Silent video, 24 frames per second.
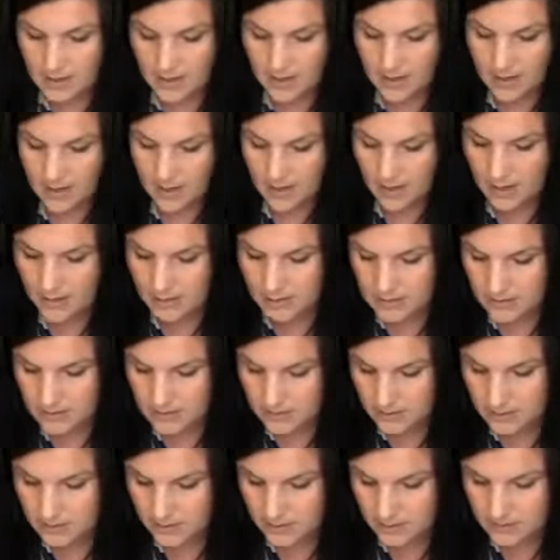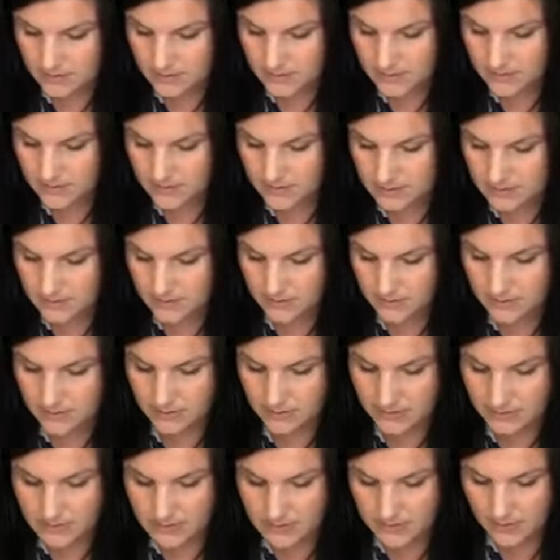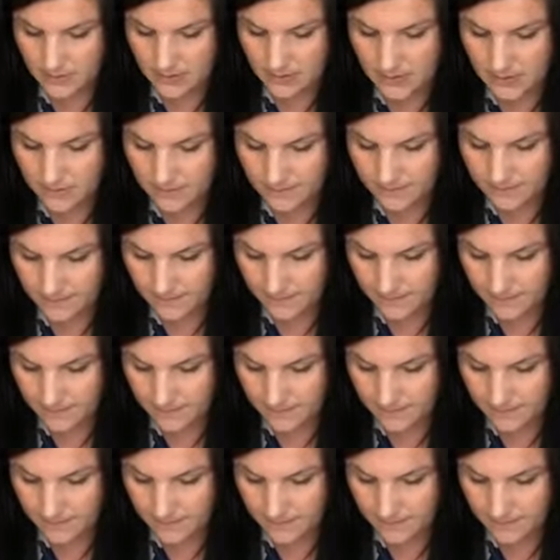And I spilled some glue, it's okay.